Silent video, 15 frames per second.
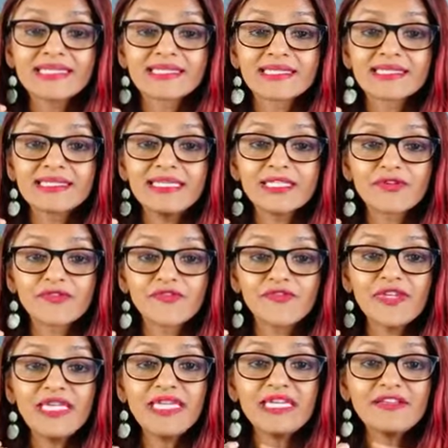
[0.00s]
It's the seat of
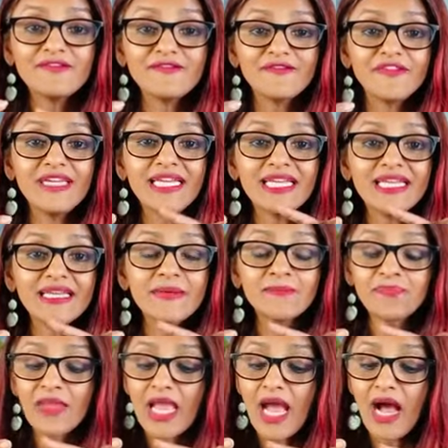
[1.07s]
feeding,
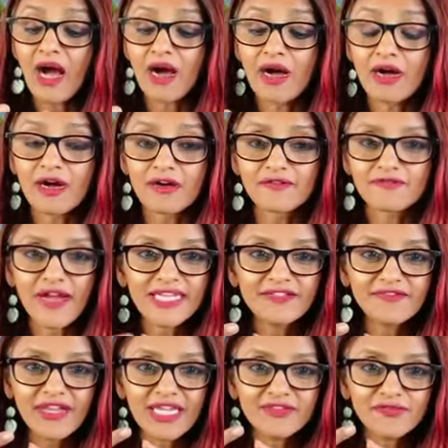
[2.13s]
feeling, uh,
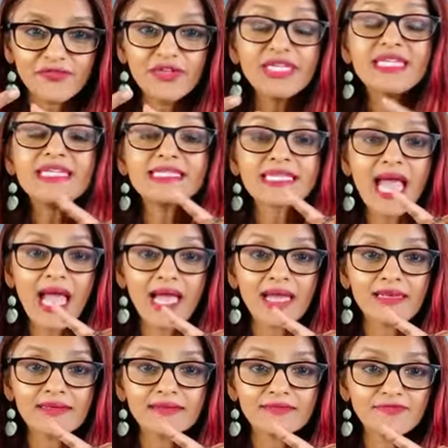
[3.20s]
fight, flight, freeze,
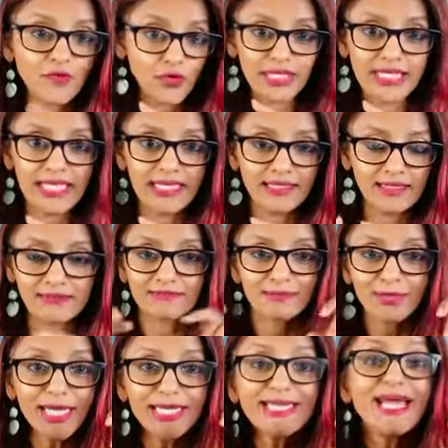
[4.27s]
and fornicating,
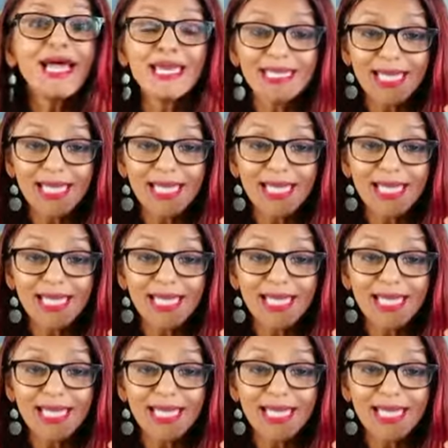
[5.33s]
right?